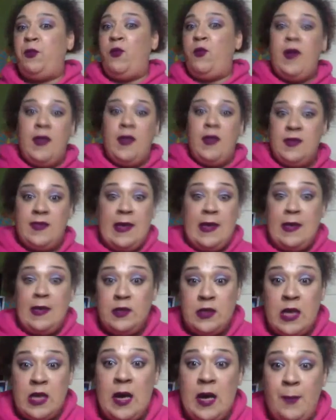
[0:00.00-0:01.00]
printing
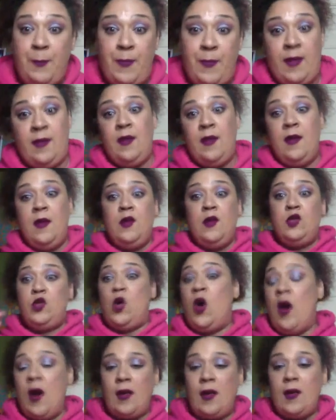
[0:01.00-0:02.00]
things up and
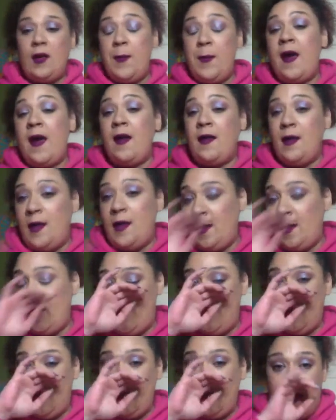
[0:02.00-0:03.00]
talking about it,
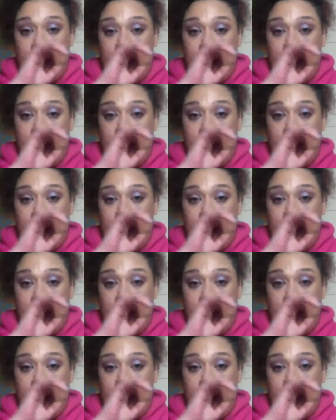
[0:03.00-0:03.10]
and